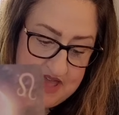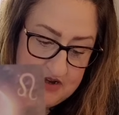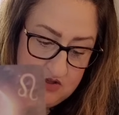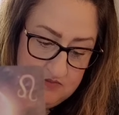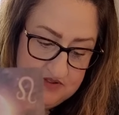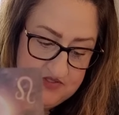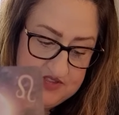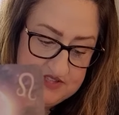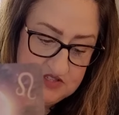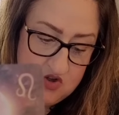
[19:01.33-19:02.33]
battle, but
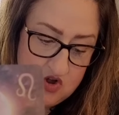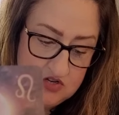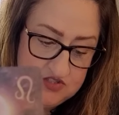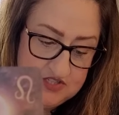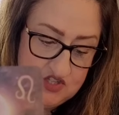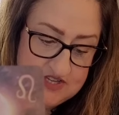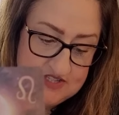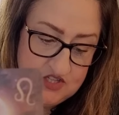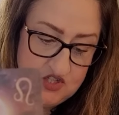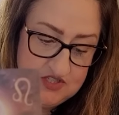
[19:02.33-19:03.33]
this card
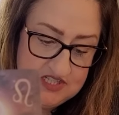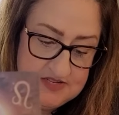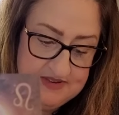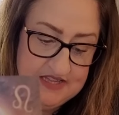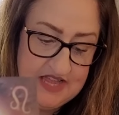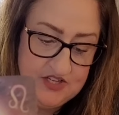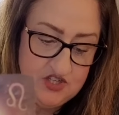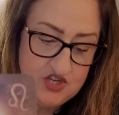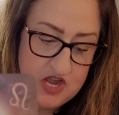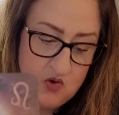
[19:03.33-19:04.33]
suggests that you need to be less
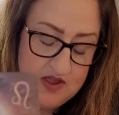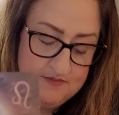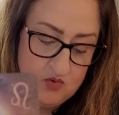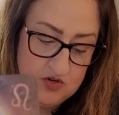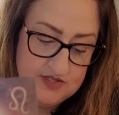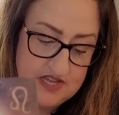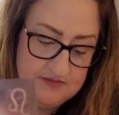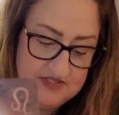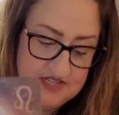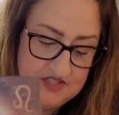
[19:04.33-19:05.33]
show and more
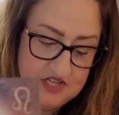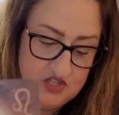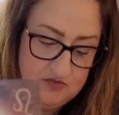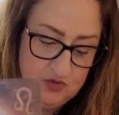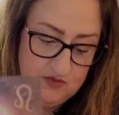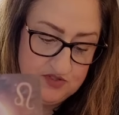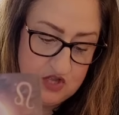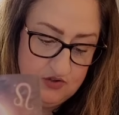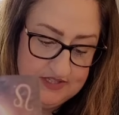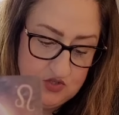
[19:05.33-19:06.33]
substance as you move
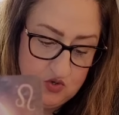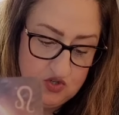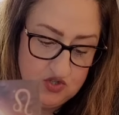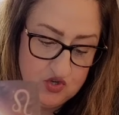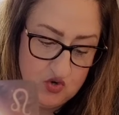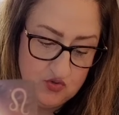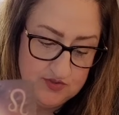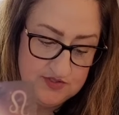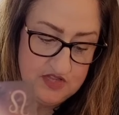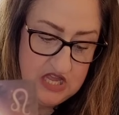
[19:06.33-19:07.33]
slowly towards your
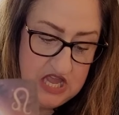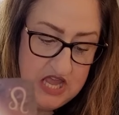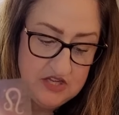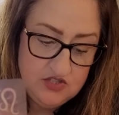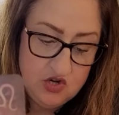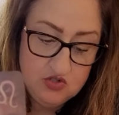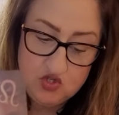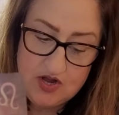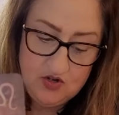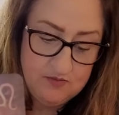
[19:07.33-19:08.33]
goals. Don't
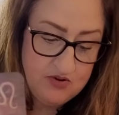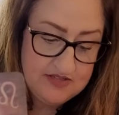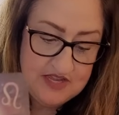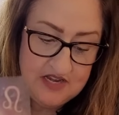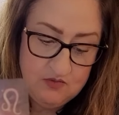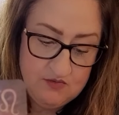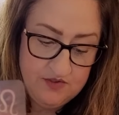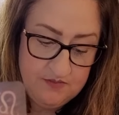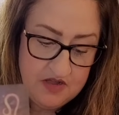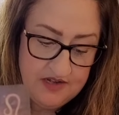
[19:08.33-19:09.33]
try to impress anyone
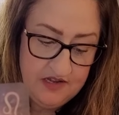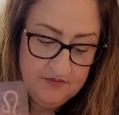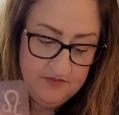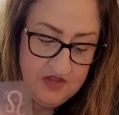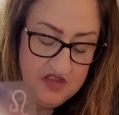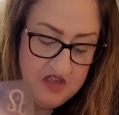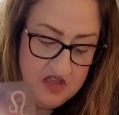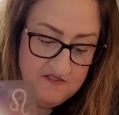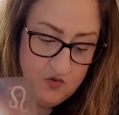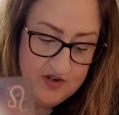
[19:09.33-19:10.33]
with money.
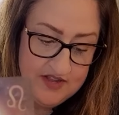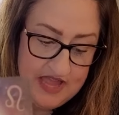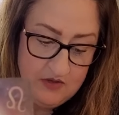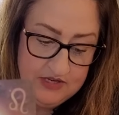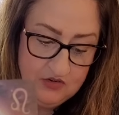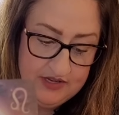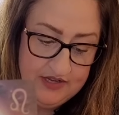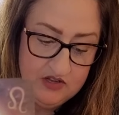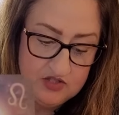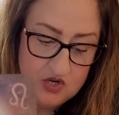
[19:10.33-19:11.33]
Avoid allowing your
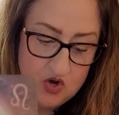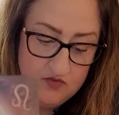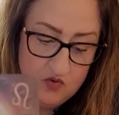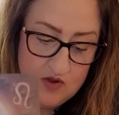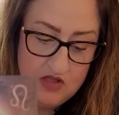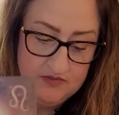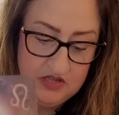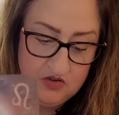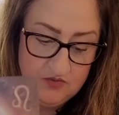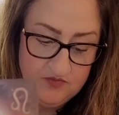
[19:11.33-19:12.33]
ego to overwhelm
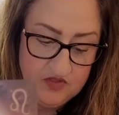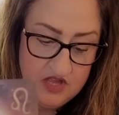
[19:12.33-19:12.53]
you.